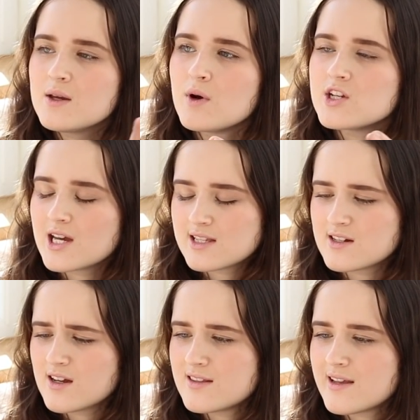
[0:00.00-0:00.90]
which as it
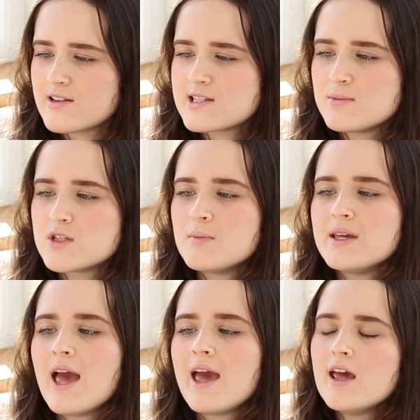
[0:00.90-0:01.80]
turns out seems to
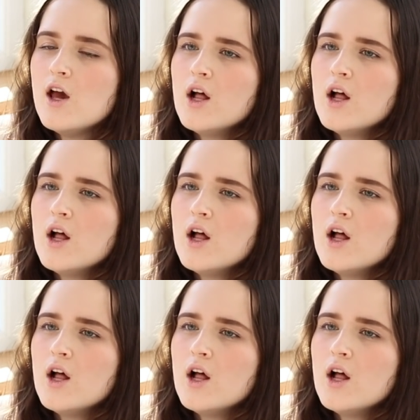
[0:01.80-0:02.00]
be a